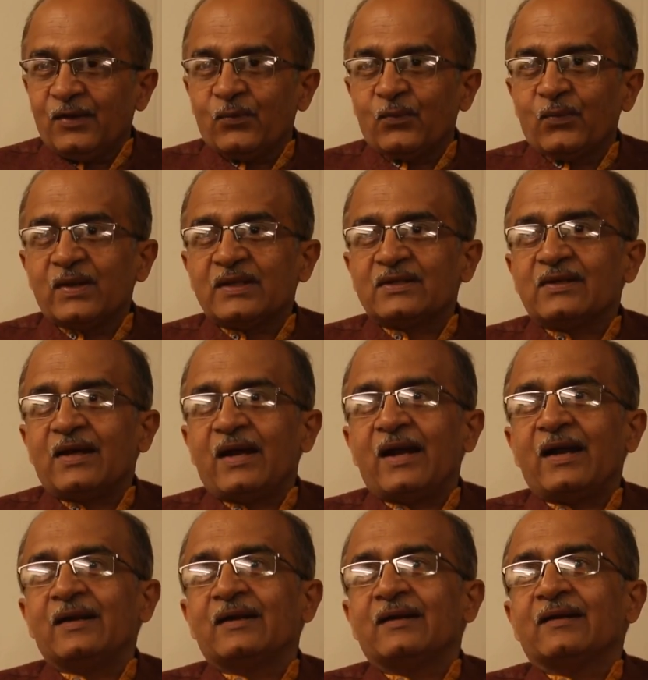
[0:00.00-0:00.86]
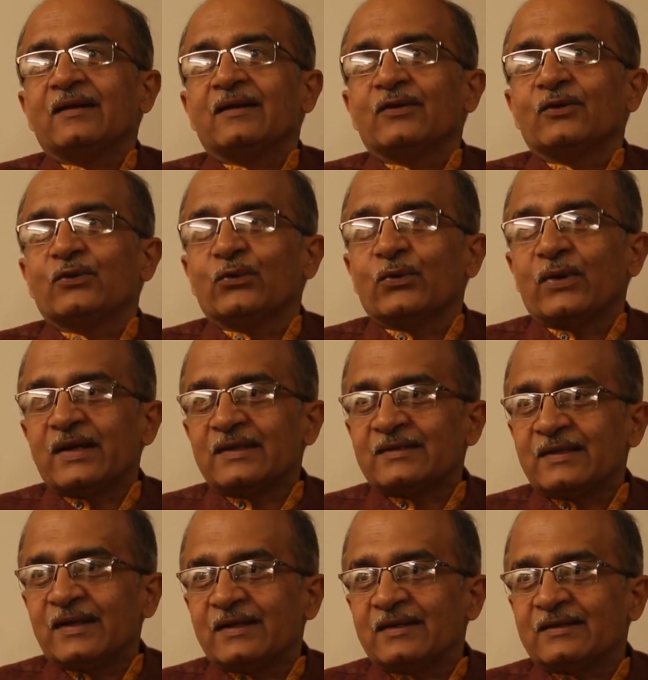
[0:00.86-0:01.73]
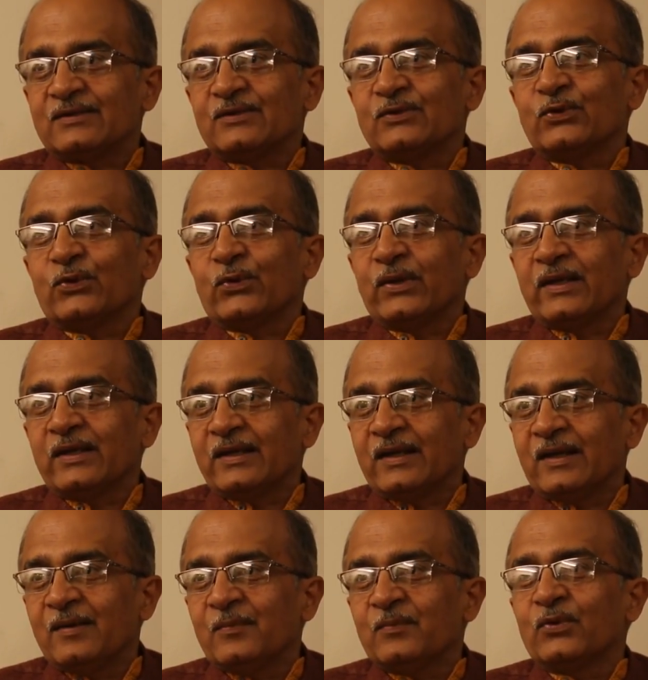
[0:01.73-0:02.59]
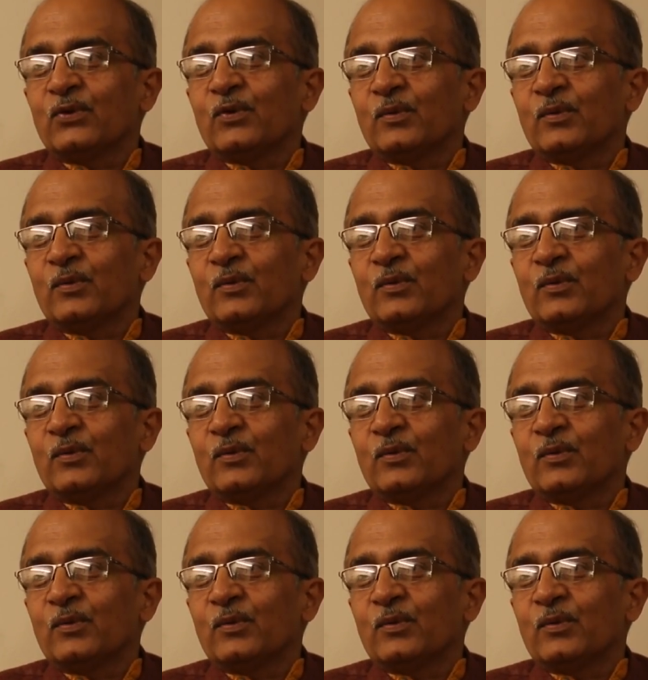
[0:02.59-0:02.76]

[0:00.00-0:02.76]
which had no assets, no income,